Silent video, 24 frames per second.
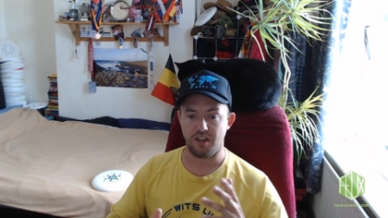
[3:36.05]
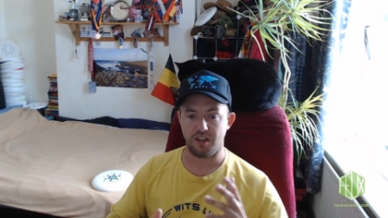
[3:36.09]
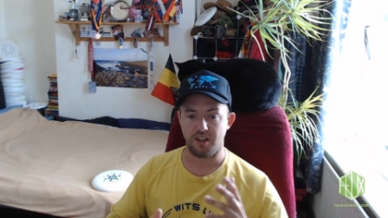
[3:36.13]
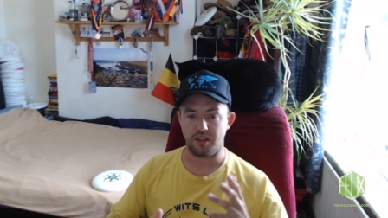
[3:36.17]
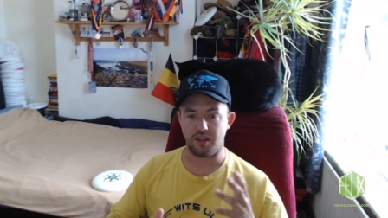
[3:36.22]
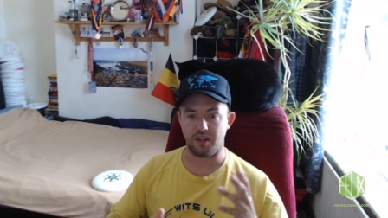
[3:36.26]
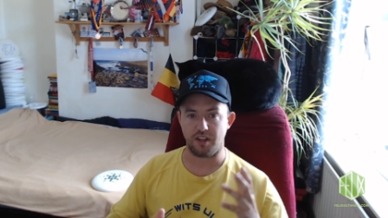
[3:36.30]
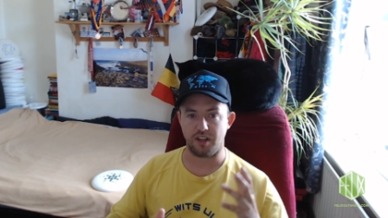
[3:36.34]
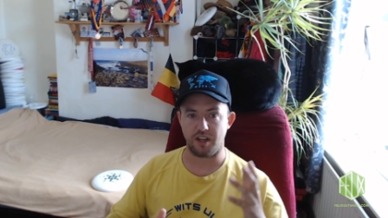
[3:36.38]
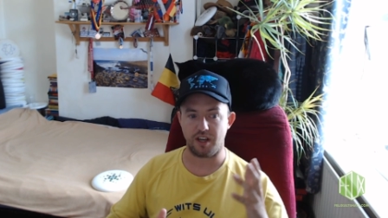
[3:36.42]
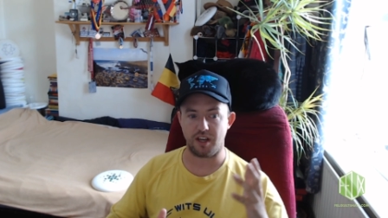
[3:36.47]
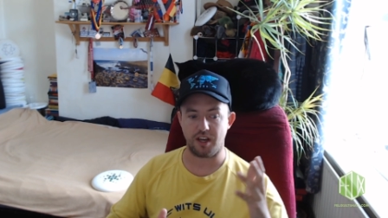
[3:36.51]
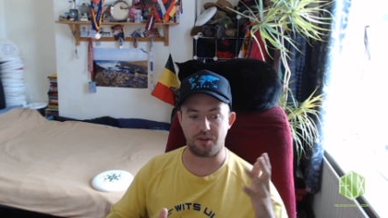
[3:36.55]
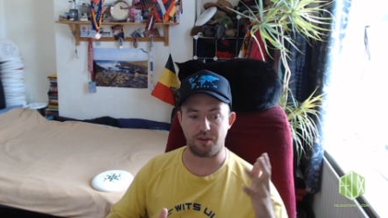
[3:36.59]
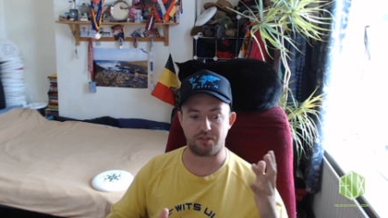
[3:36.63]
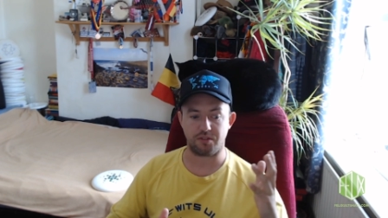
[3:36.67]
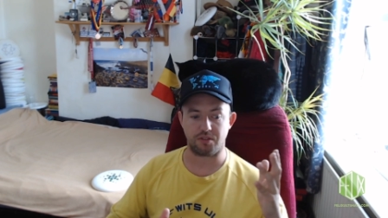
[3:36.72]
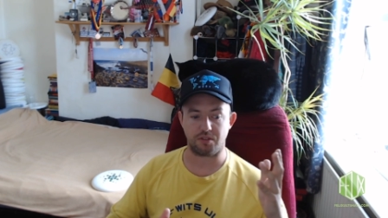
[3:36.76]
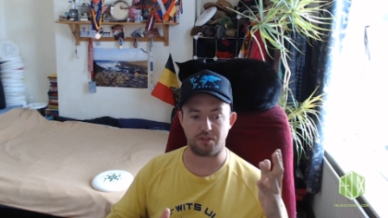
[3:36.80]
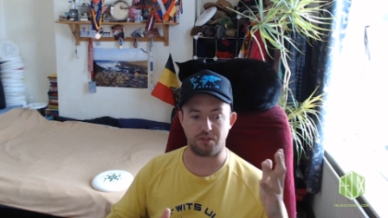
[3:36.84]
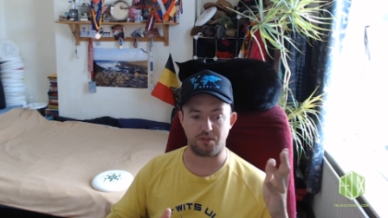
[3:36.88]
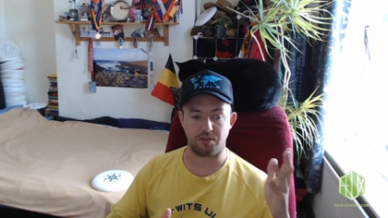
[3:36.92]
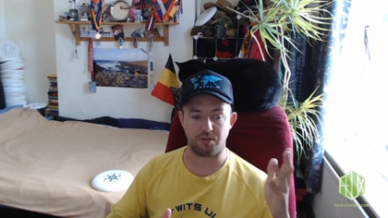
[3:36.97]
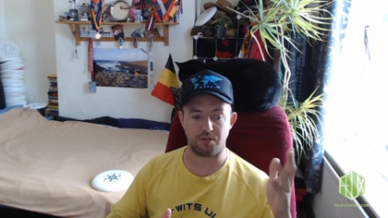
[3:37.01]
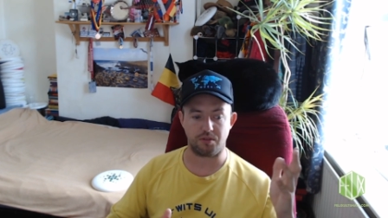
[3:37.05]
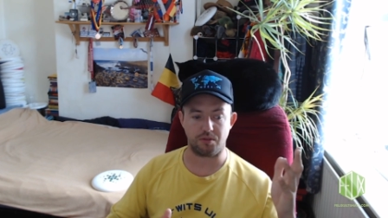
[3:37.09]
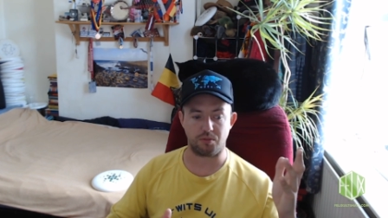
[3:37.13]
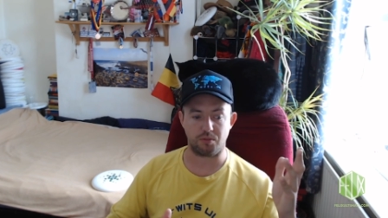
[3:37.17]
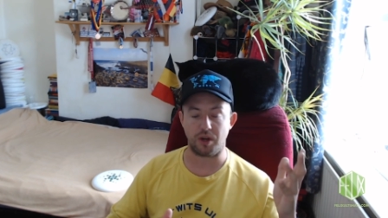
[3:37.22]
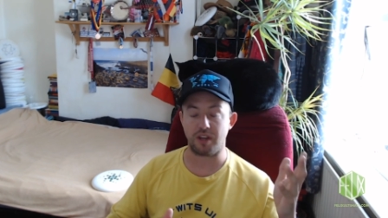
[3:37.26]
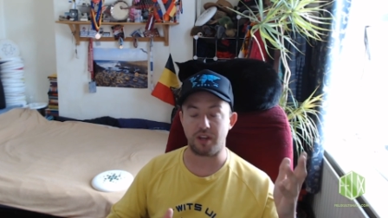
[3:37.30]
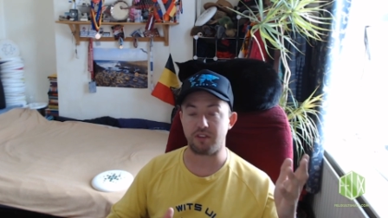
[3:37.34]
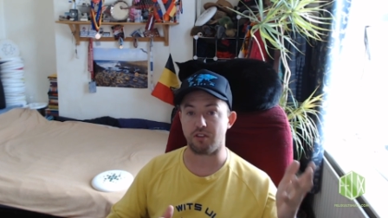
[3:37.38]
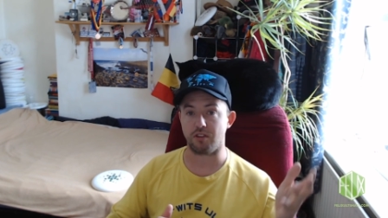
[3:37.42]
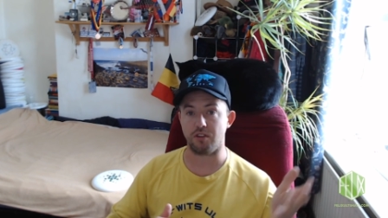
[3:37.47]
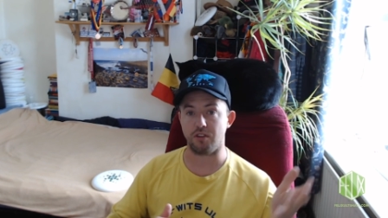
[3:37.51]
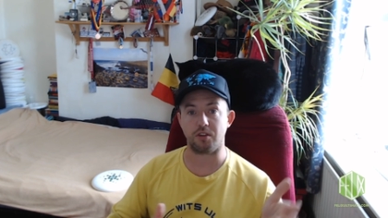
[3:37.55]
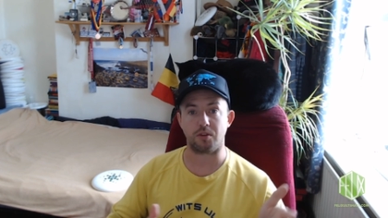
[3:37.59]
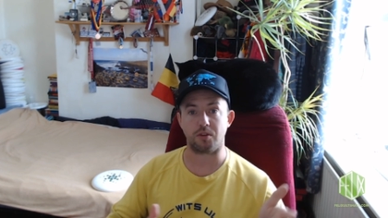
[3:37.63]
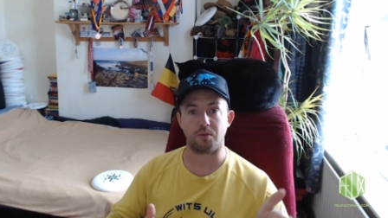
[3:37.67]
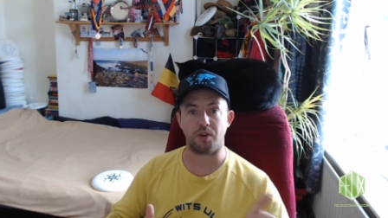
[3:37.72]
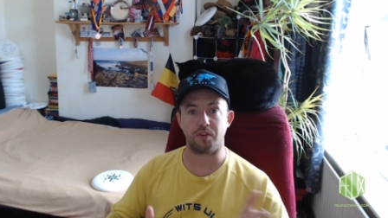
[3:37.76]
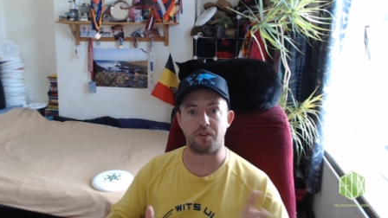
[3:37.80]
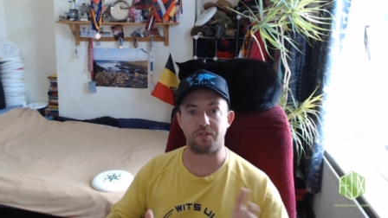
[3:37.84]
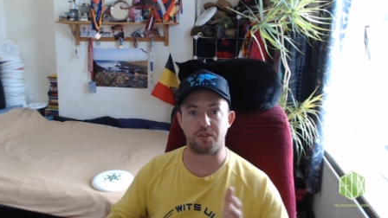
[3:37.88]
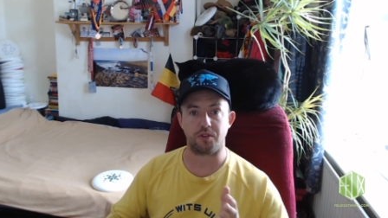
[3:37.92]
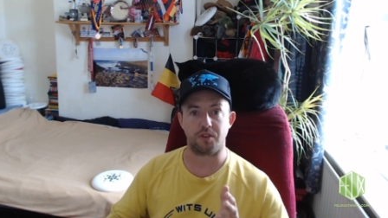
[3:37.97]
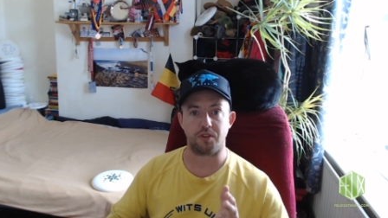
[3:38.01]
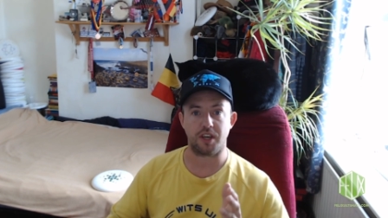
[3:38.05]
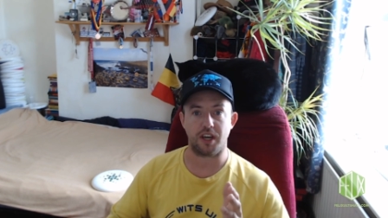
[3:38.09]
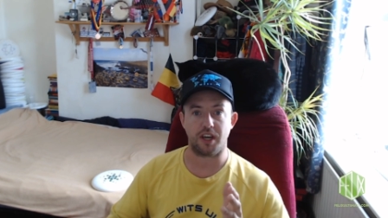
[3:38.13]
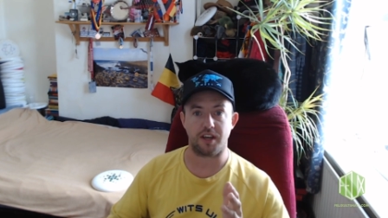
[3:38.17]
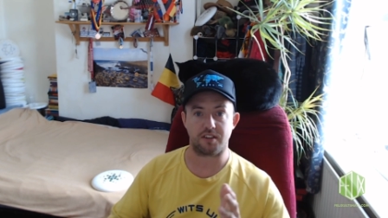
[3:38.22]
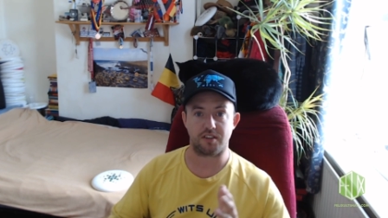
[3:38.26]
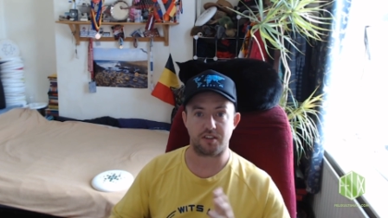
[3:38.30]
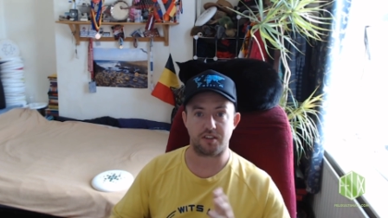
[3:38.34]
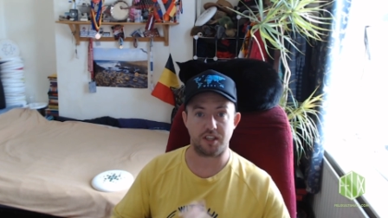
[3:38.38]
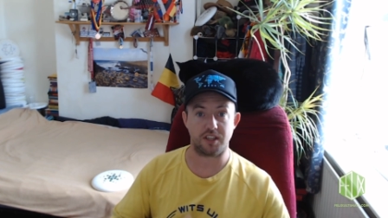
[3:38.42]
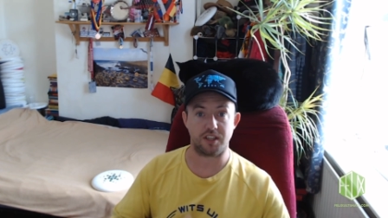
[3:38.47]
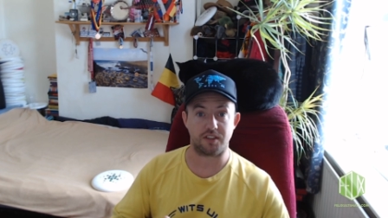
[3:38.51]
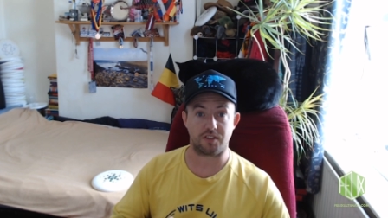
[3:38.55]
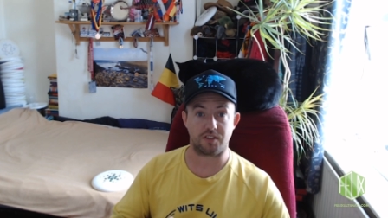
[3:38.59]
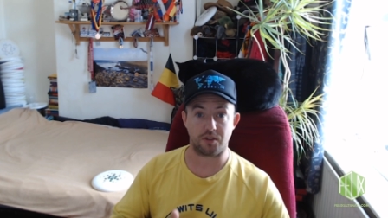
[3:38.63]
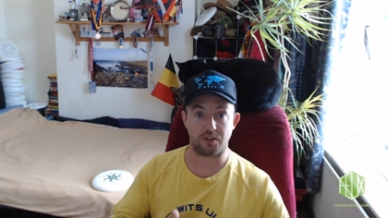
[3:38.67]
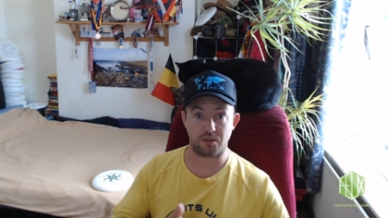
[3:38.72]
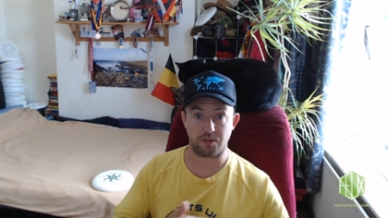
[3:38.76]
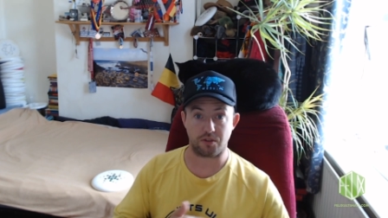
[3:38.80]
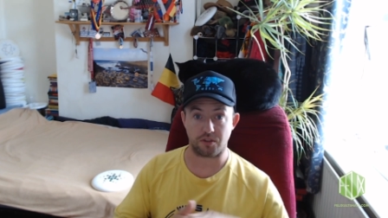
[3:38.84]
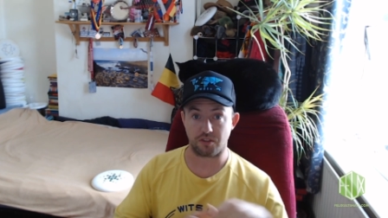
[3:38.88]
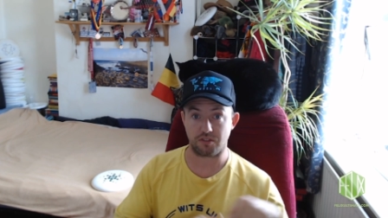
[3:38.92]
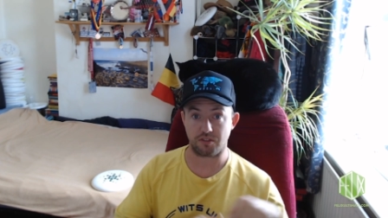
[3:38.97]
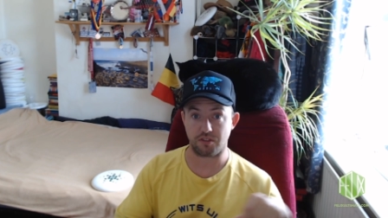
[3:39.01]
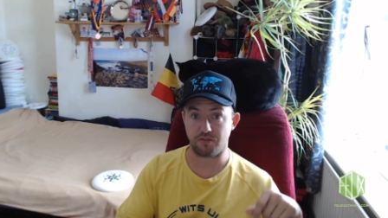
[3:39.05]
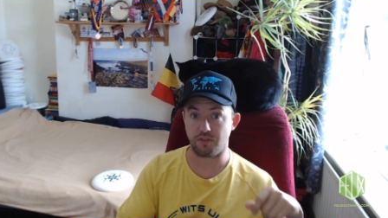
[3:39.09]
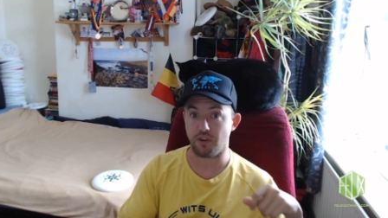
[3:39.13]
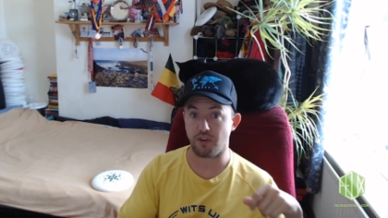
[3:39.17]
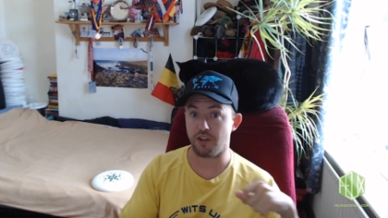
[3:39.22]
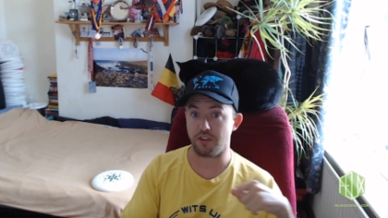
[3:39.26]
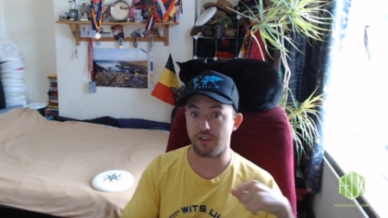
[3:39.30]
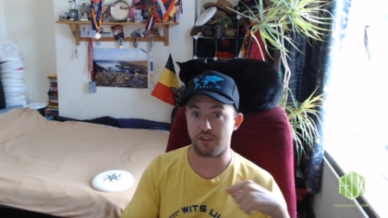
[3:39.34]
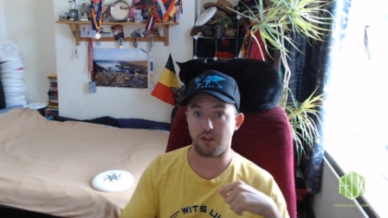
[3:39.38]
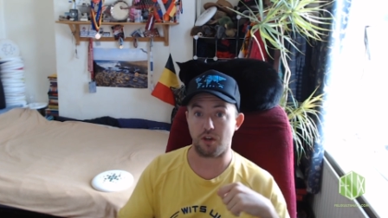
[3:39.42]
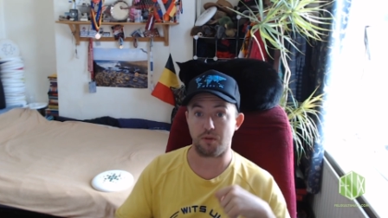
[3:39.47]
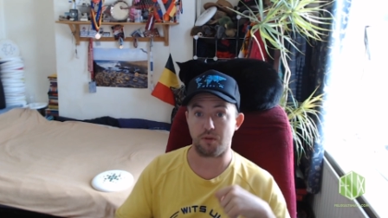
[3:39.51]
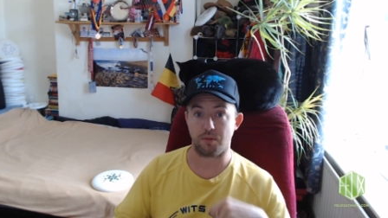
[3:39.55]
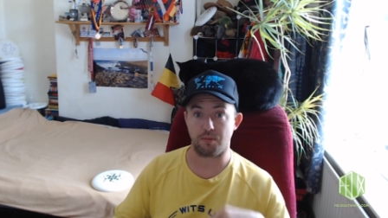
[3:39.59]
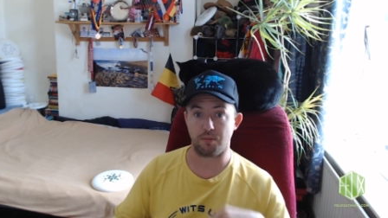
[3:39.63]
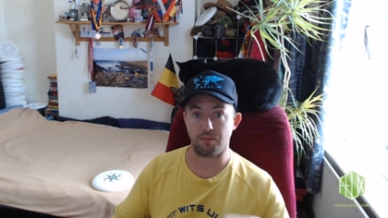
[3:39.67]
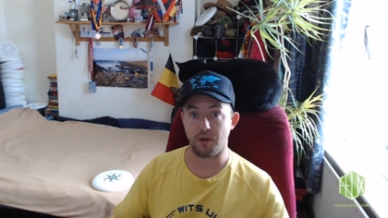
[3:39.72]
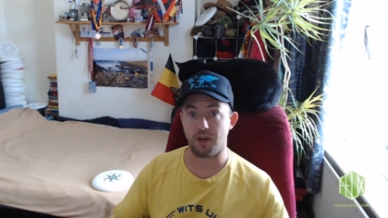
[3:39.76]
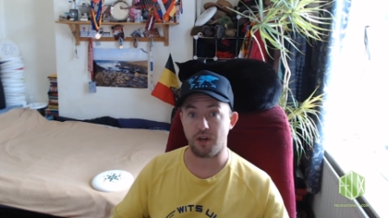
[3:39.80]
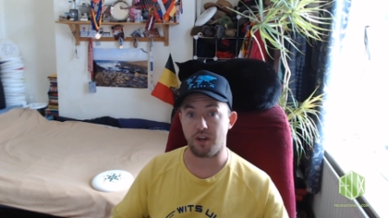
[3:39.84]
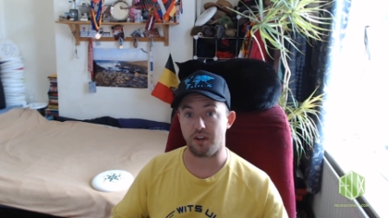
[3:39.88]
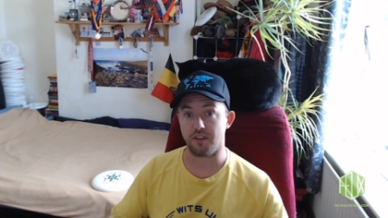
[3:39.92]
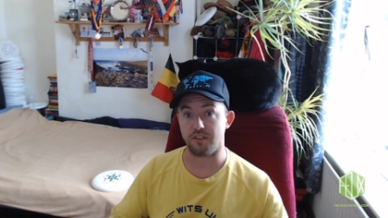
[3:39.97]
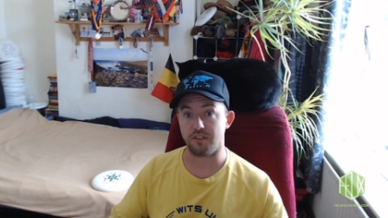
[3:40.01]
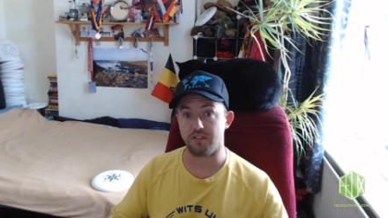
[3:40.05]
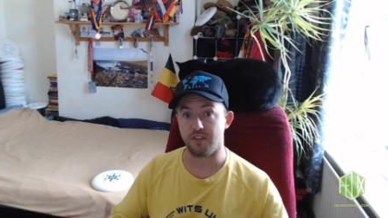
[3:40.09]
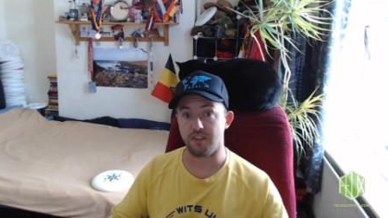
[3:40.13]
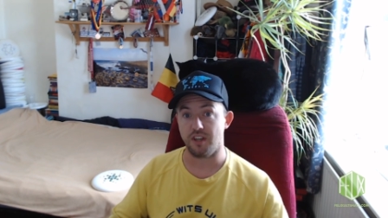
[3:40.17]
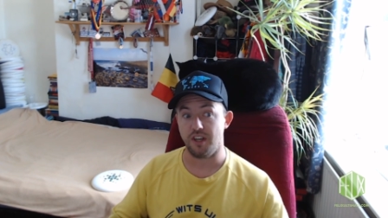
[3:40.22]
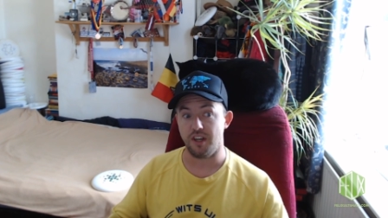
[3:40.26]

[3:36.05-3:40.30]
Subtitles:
Yeah, where to look after you catch the disc in order to find the open pass.